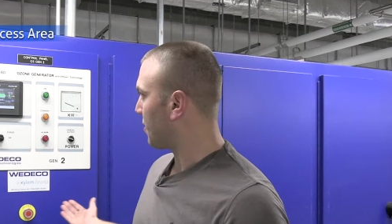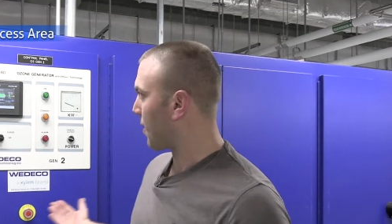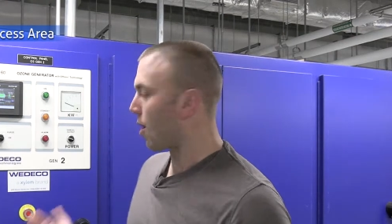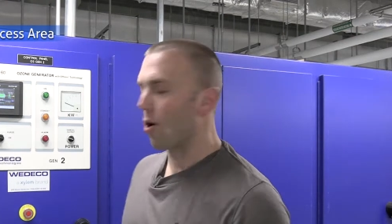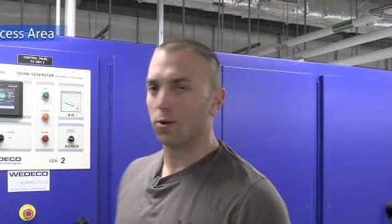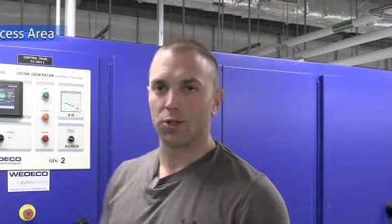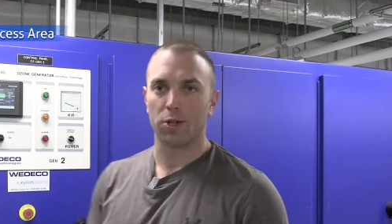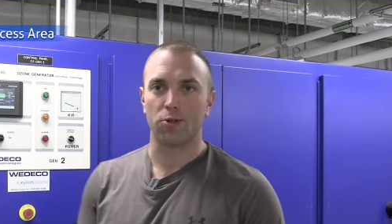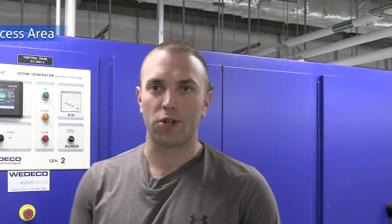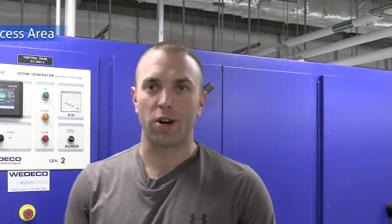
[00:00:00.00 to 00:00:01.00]
of our
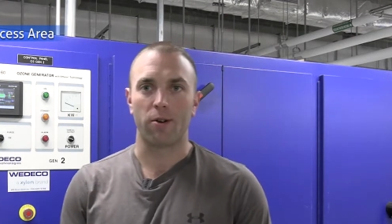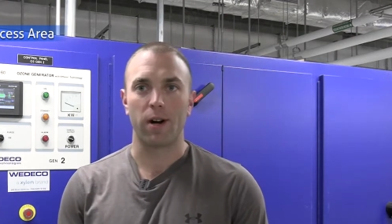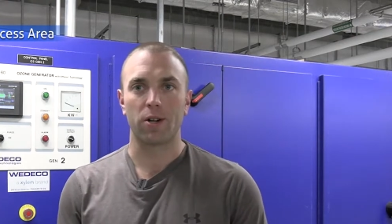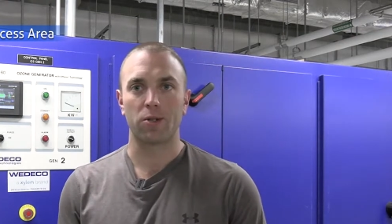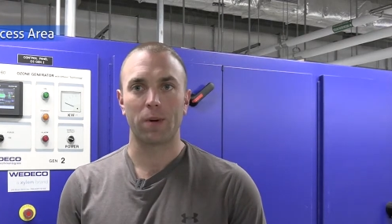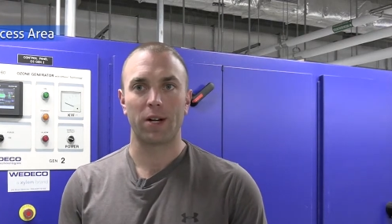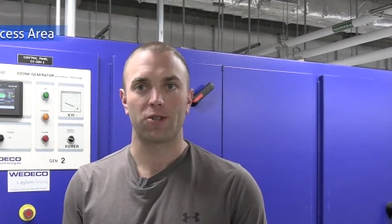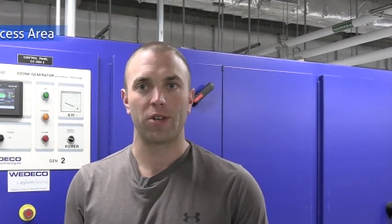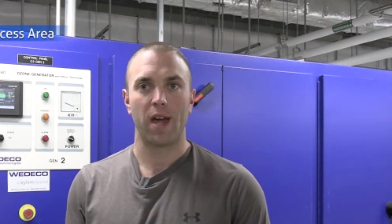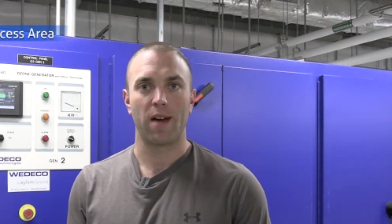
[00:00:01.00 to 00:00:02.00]
ozone generators. We
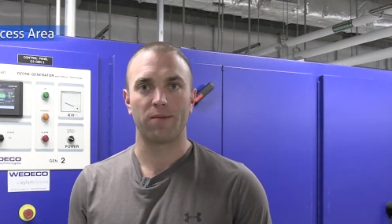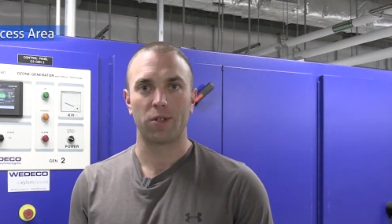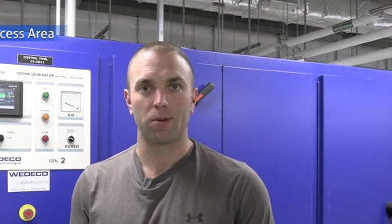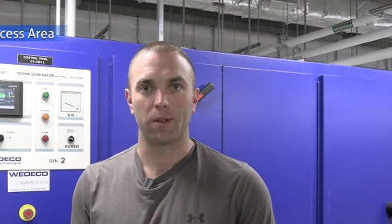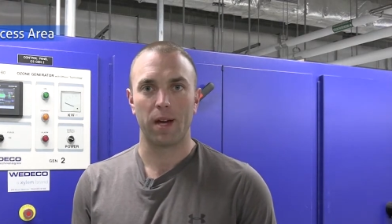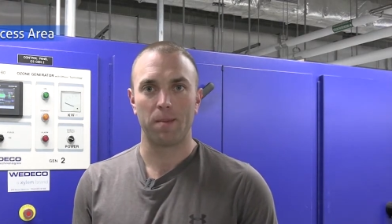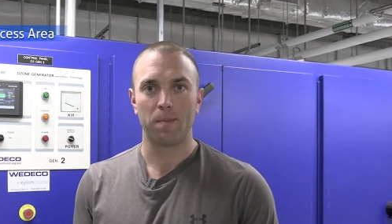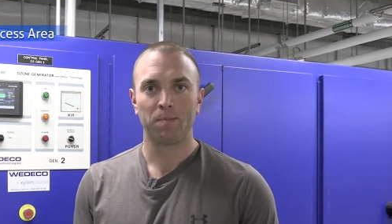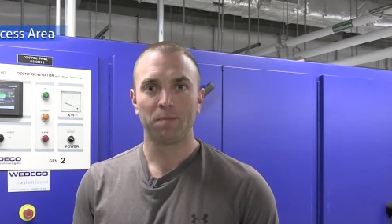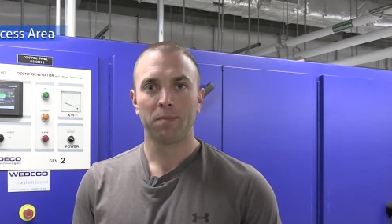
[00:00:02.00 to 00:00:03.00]
actually have two of them.
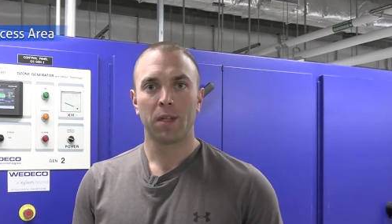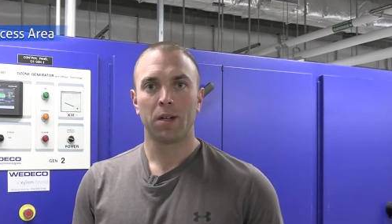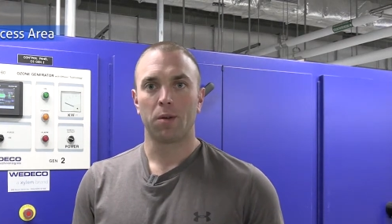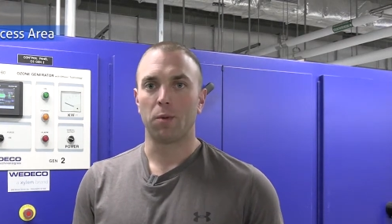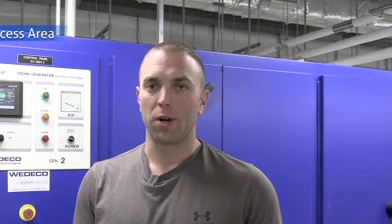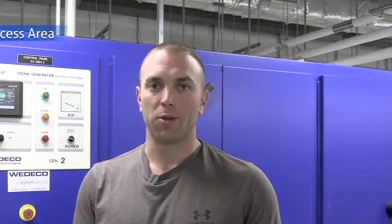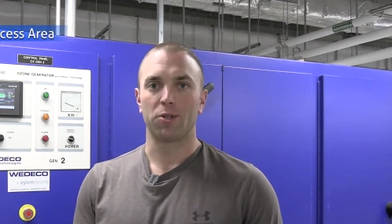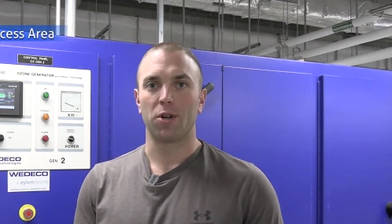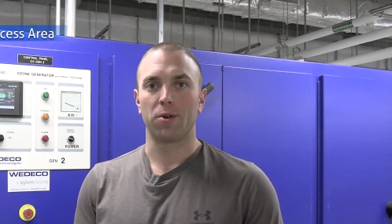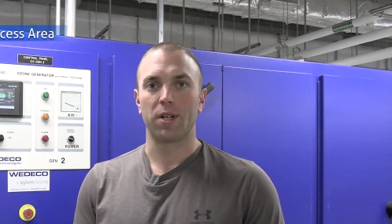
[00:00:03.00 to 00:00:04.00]
What
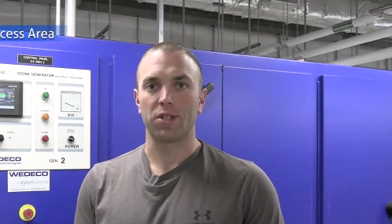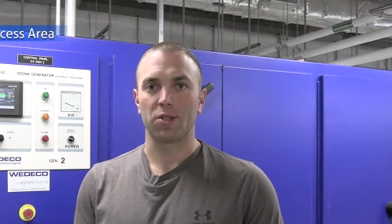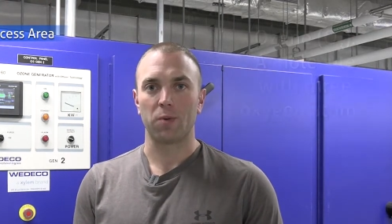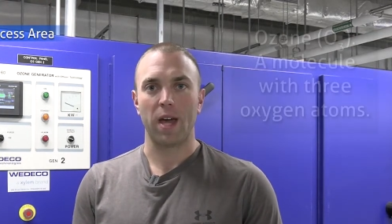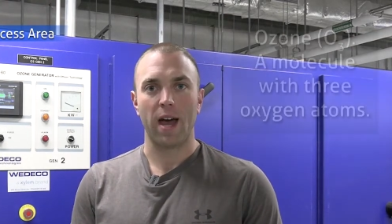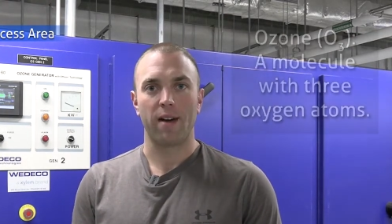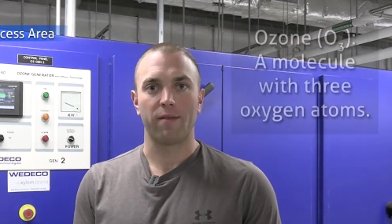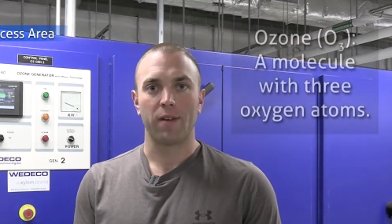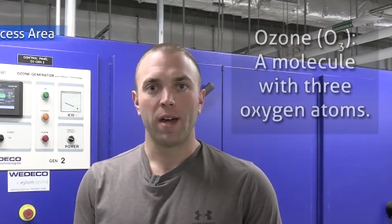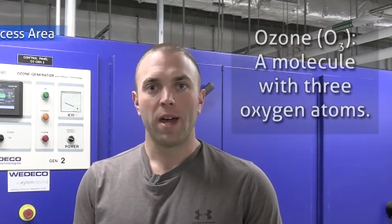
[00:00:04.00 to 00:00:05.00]
ozone is we have
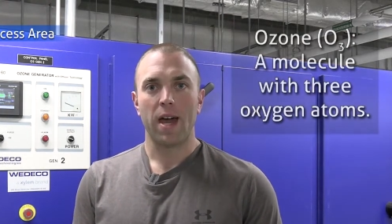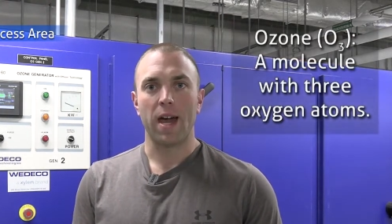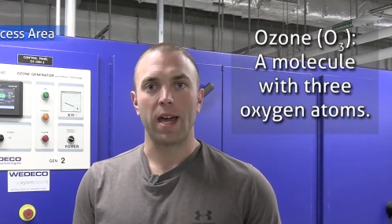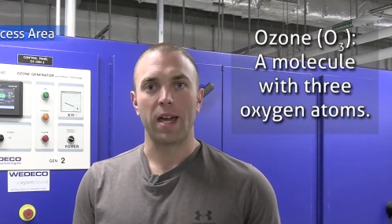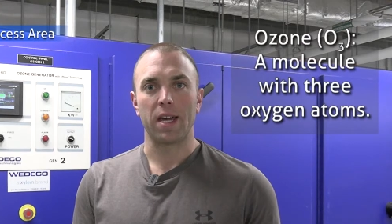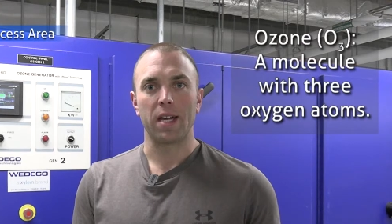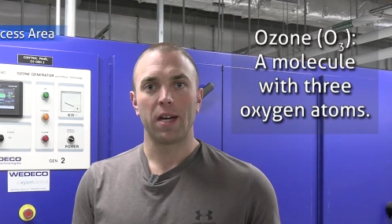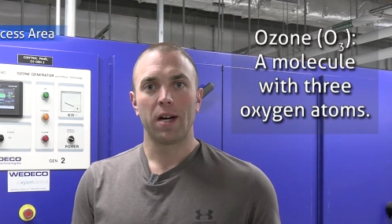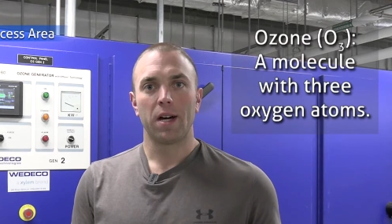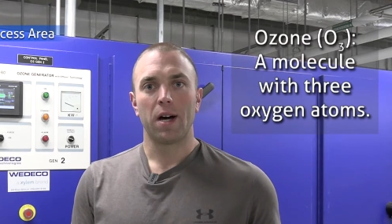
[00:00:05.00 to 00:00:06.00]

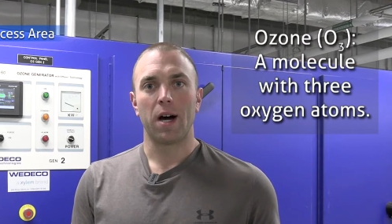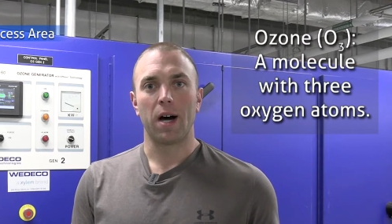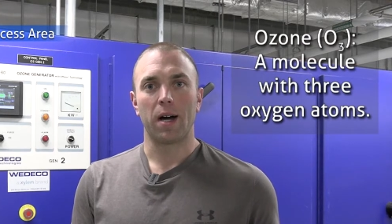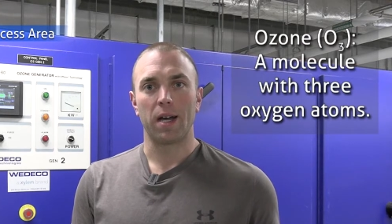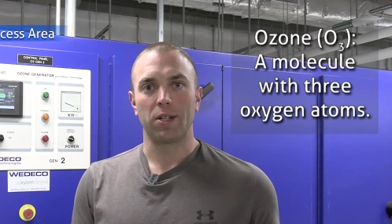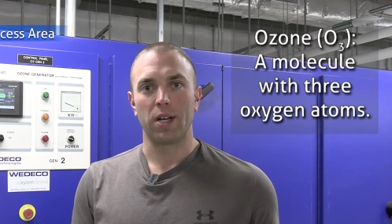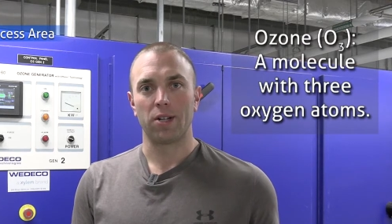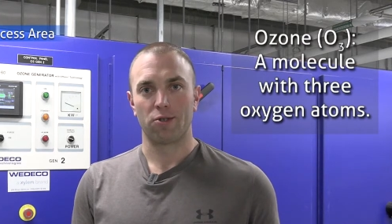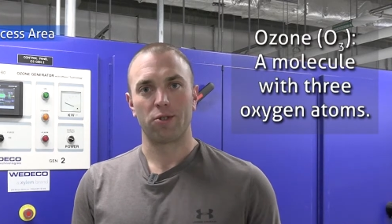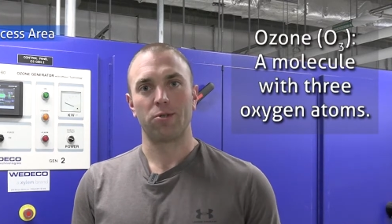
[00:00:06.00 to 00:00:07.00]
it
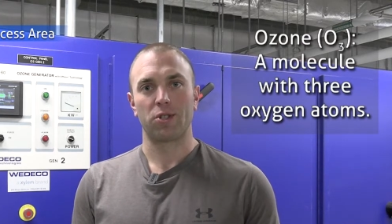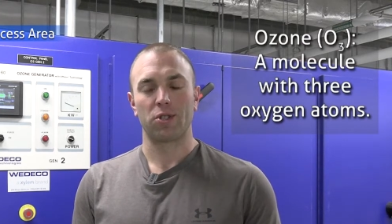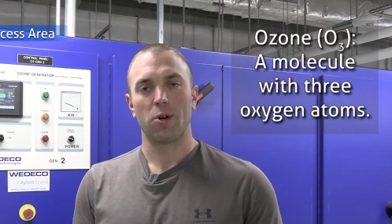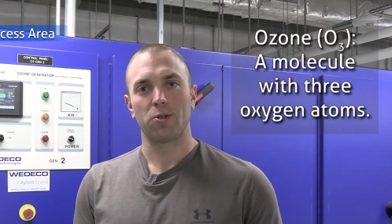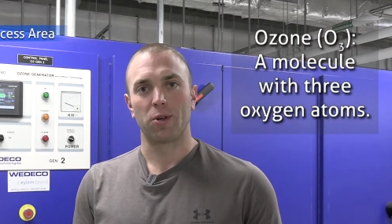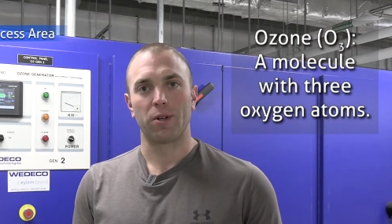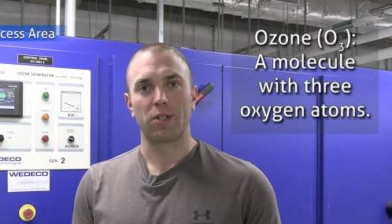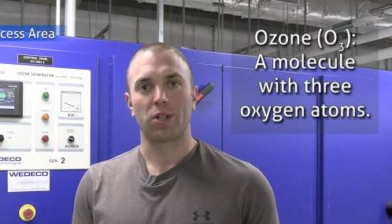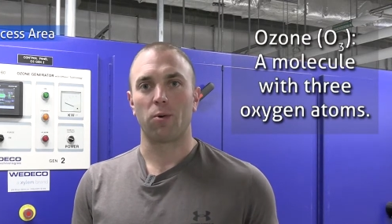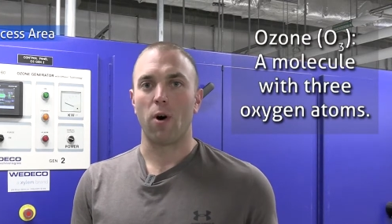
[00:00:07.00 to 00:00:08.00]
introduces ozone
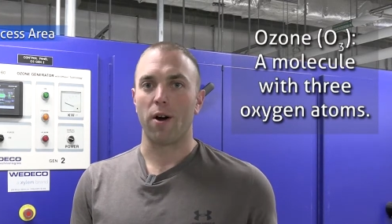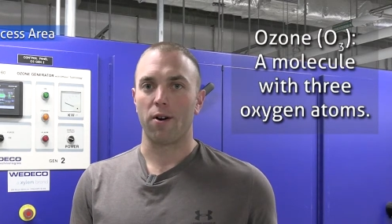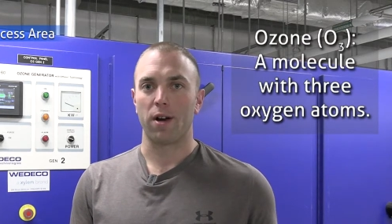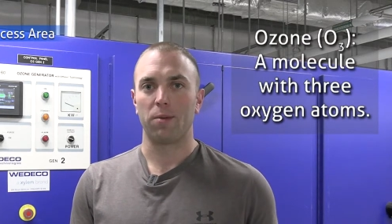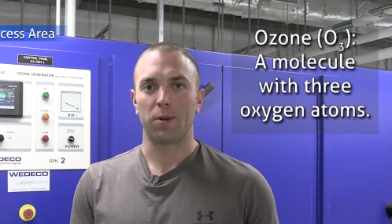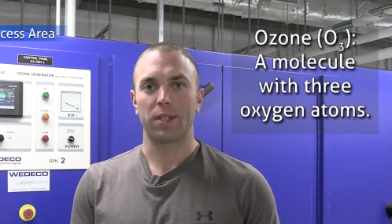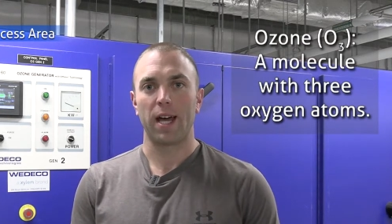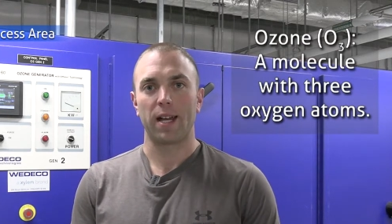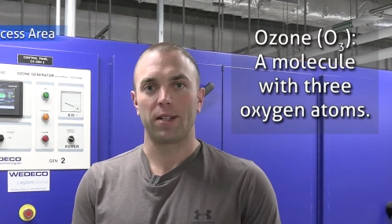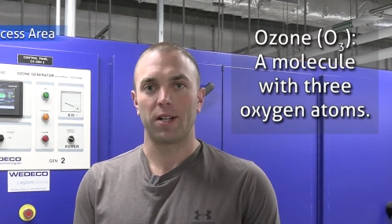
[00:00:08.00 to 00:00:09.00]
into the water. And what
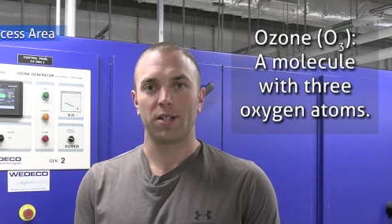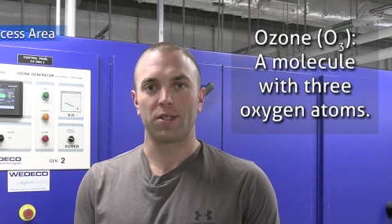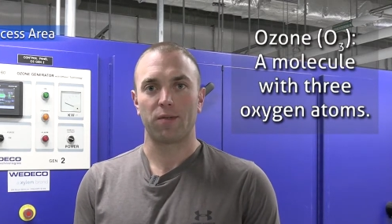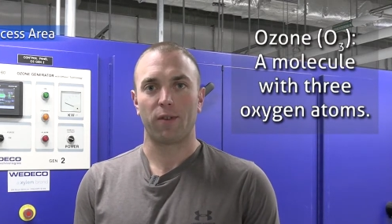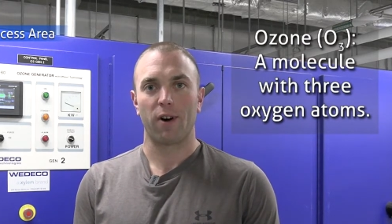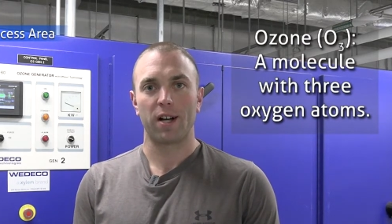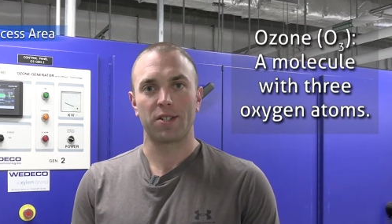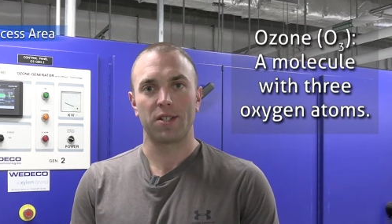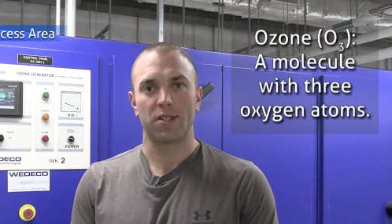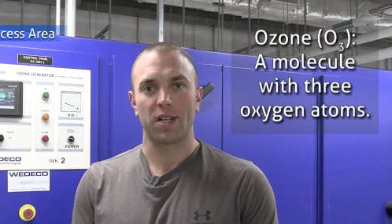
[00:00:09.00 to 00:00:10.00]
that does for
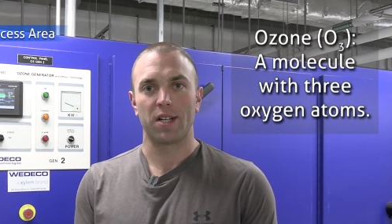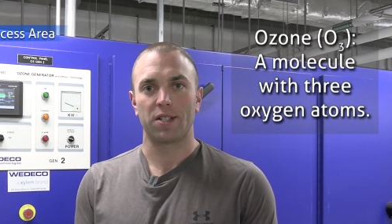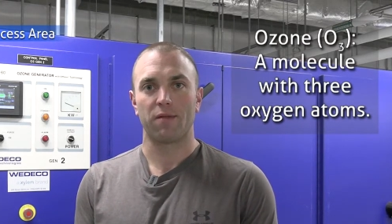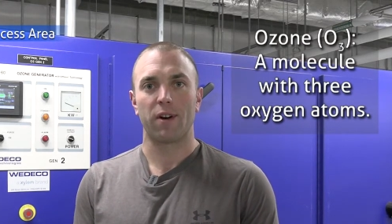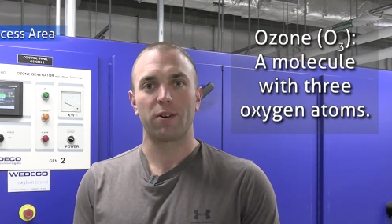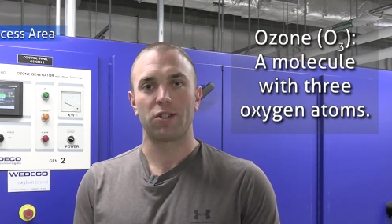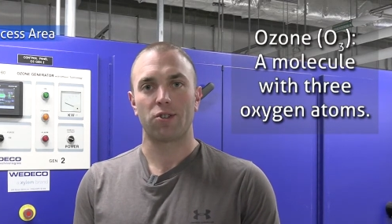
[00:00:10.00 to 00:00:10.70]
us is it's a very